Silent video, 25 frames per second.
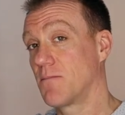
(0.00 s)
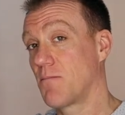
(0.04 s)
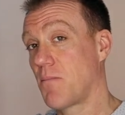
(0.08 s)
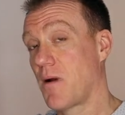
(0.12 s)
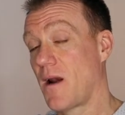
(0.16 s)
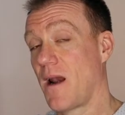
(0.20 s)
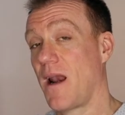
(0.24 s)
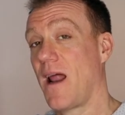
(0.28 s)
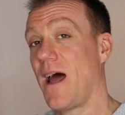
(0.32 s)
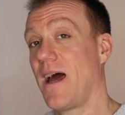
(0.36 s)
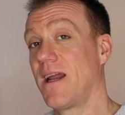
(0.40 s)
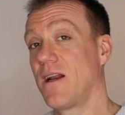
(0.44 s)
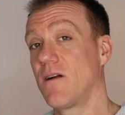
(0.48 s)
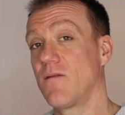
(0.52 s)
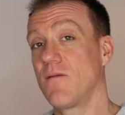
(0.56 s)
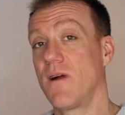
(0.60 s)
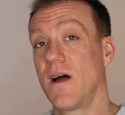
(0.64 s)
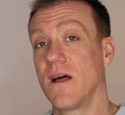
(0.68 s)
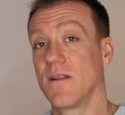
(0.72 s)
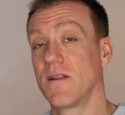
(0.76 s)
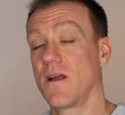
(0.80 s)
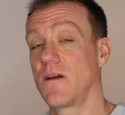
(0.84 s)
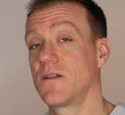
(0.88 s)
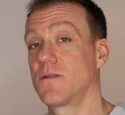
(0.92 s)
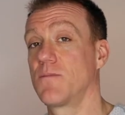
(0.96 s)
Plan
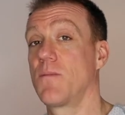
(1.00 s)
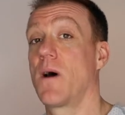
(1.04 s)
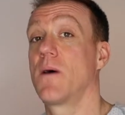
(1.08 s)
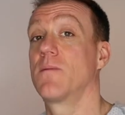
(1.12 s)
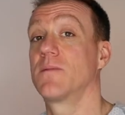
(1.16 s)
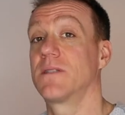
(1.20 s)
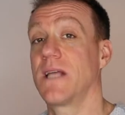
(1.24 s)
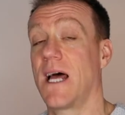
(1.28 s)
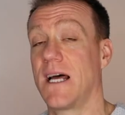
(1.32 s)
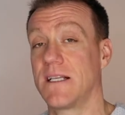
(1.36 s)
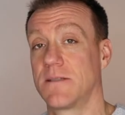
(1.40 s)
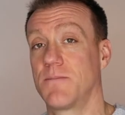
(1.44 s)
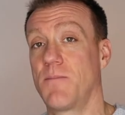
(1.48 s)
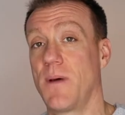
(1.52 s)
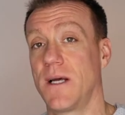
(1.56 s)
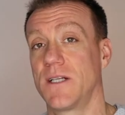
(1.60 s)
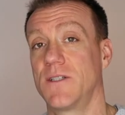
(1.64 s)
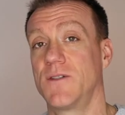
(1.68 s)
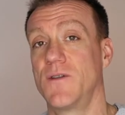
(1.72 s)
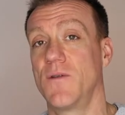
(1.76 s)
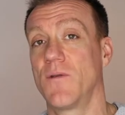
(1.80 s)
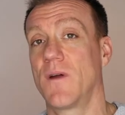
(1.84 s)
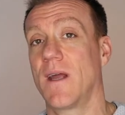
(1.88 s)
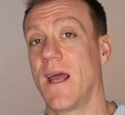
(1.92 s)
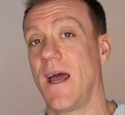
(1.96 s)
around those moments as
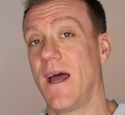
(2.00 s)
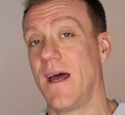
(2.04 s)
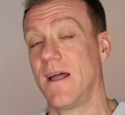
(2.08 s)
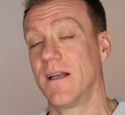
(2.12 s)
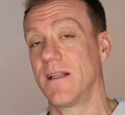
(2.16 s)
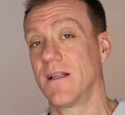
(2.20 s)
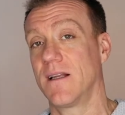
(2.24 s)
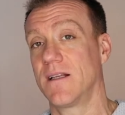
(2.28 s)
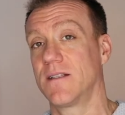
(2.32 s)
best you can.